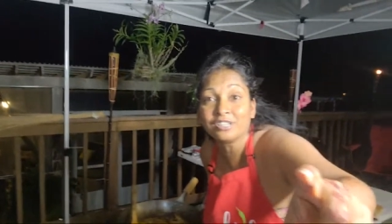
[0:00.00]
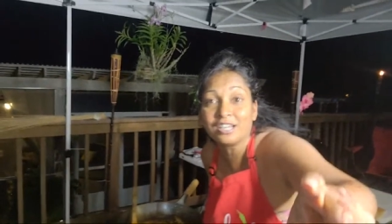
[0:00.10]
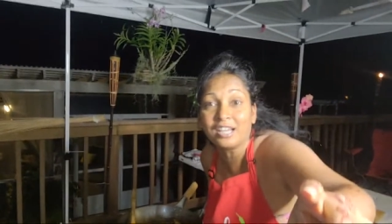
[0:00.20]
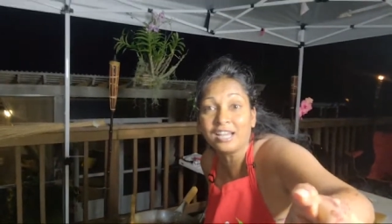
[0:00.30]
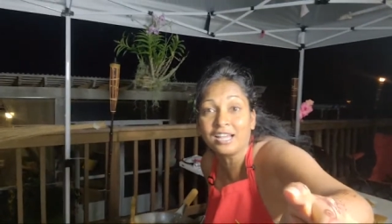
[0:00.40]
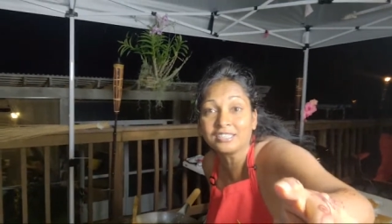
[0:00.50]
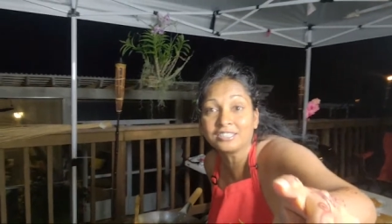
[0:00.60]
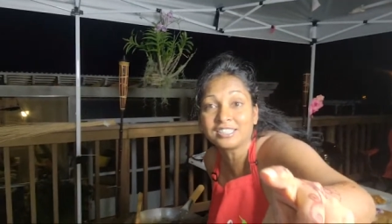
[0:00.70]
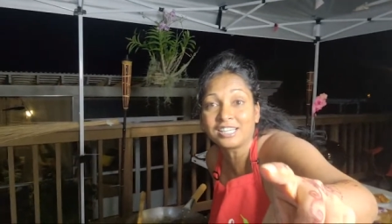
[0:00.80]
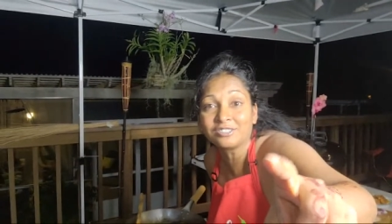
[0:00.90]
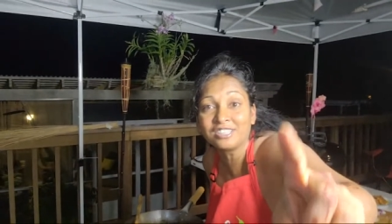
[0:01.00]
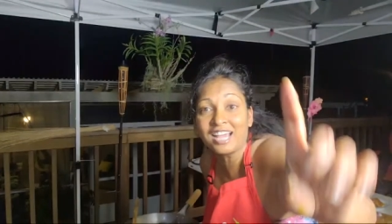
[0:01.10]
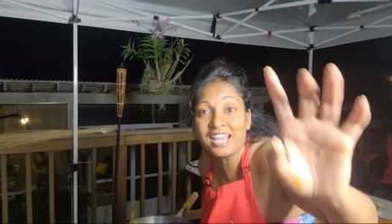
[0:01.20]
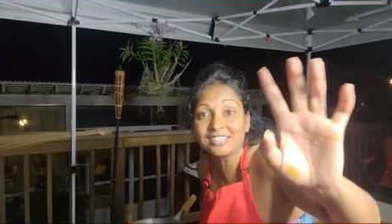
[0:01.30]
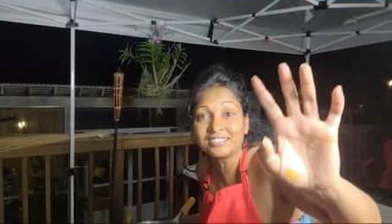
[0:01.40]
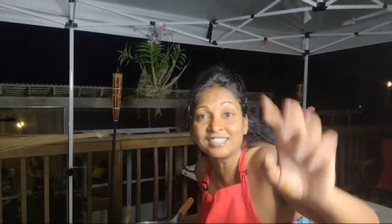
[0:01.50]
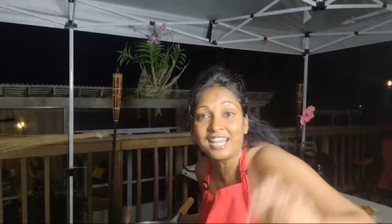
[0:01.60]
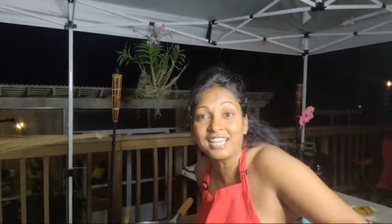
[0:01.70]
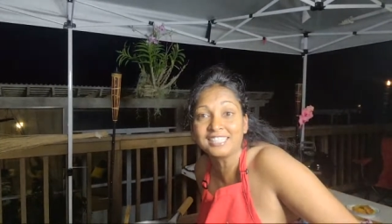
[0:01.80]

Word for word: Uh, she said good night, good night.